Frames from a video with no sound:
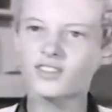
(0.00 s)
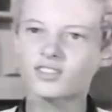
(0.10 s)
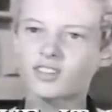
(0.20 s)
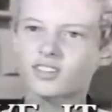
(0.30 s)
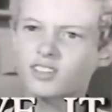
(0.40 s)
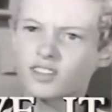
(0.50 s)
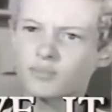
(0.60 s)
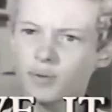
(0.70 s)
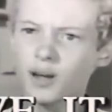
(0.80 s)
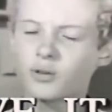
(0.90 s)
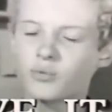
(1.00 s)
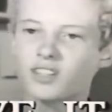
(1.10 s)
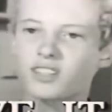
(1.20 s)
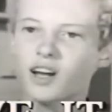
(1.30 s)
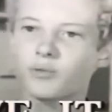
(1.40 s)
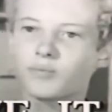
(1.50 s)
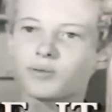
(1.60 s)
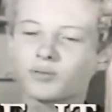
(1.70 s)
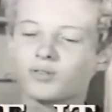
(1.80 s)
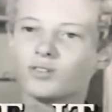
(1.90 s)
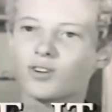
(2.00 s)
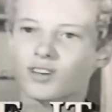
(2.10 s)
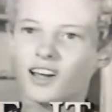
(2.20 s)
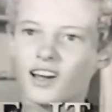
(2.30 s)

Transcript: father says it doesn't pay to waste time with people who don't